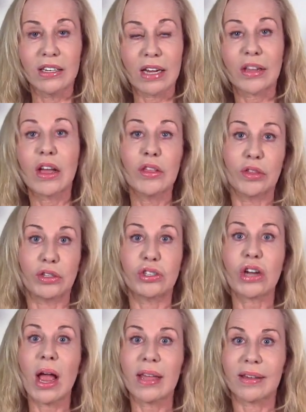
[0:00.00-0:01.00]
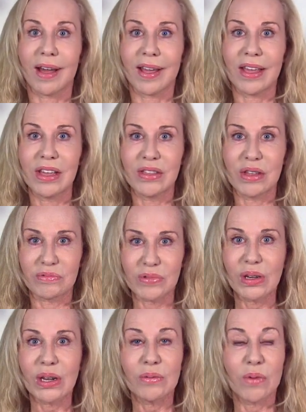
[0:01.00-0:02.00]
like the shy guy that
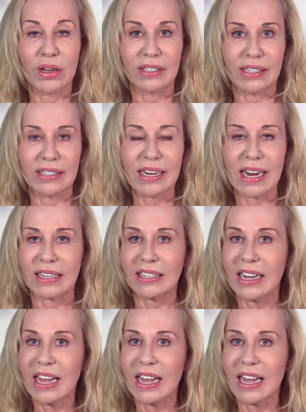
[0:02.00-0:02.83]
really wants a date.